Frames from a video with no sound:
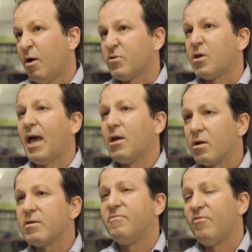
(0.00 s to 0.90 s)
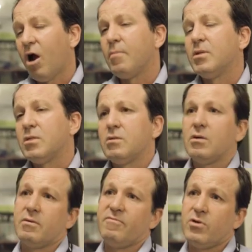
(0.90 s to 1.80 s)
an often chaotic environment,
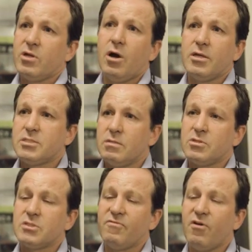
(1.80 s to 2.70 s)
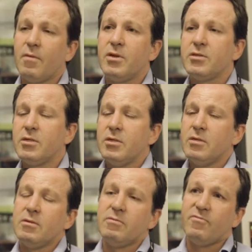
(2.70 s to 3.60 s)
a very high stimulus environment,
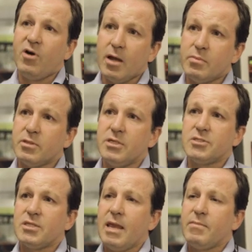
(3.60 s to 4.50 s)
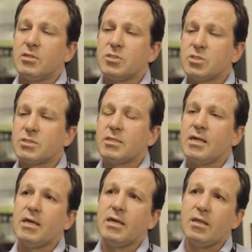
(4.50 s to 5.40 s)
via police and ambulance,
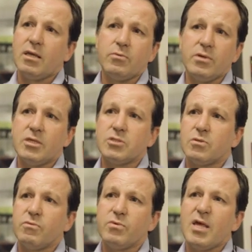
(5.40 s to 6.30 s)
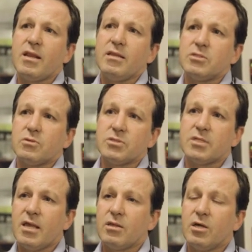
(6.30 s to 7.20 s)
and really sort of without any sort of
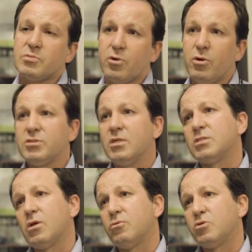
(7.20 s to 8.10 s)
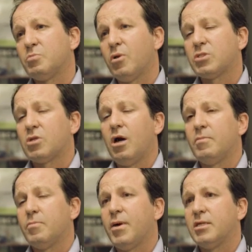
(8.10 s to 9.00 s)
standardised process. So the response time
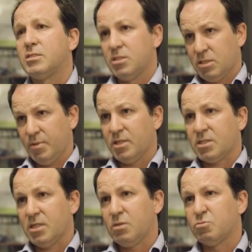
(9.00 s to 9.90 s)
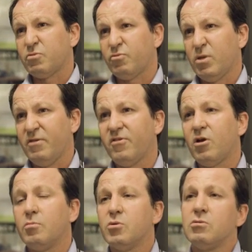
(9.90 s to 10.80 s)
to patients being seen was really
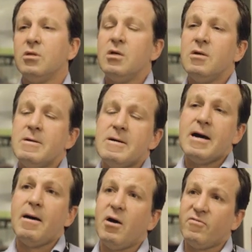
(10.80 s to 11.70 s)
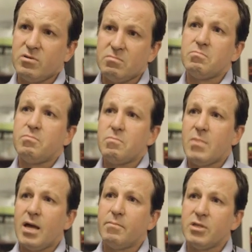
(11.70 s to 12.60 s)
variable. Often
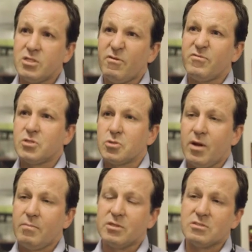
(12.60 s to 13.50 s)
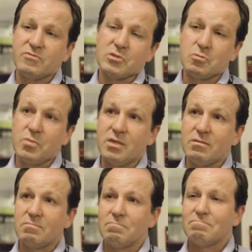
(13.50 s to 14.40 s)
police officers or ambulance officers have
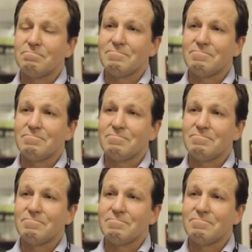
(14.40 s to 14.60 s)
been